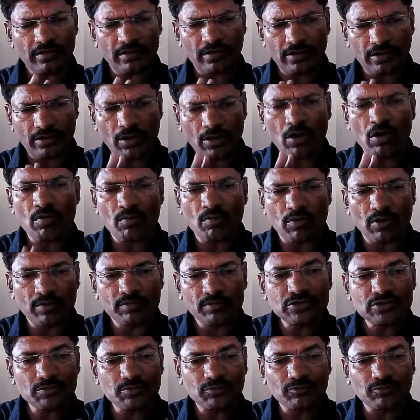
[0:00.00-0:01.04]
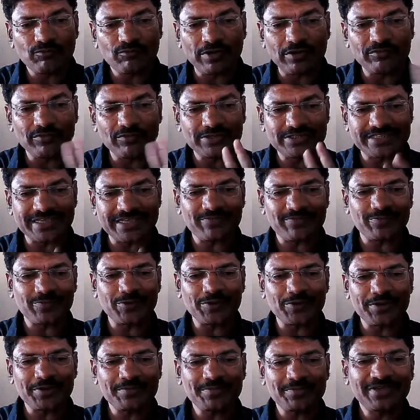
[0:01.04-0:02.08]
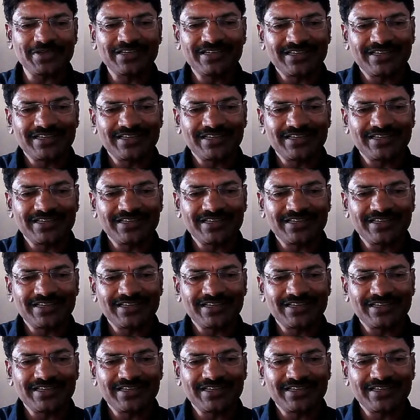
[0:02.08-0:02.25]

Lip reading: long poem. So when we say poem,